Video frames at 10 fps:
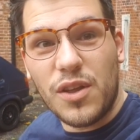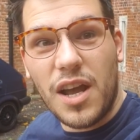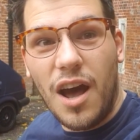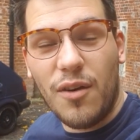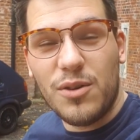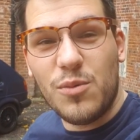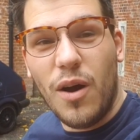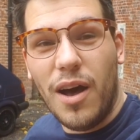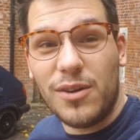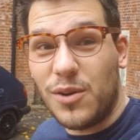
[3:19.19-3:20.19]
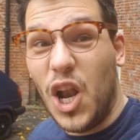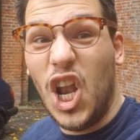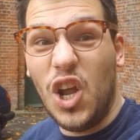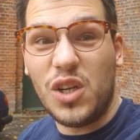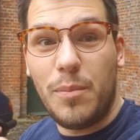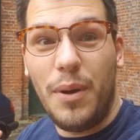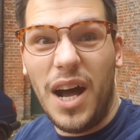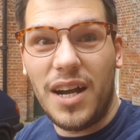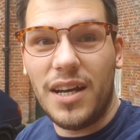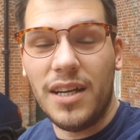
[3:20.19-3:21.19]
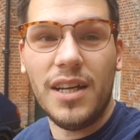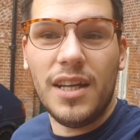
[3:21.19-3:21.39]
car as well, so it looks pucker.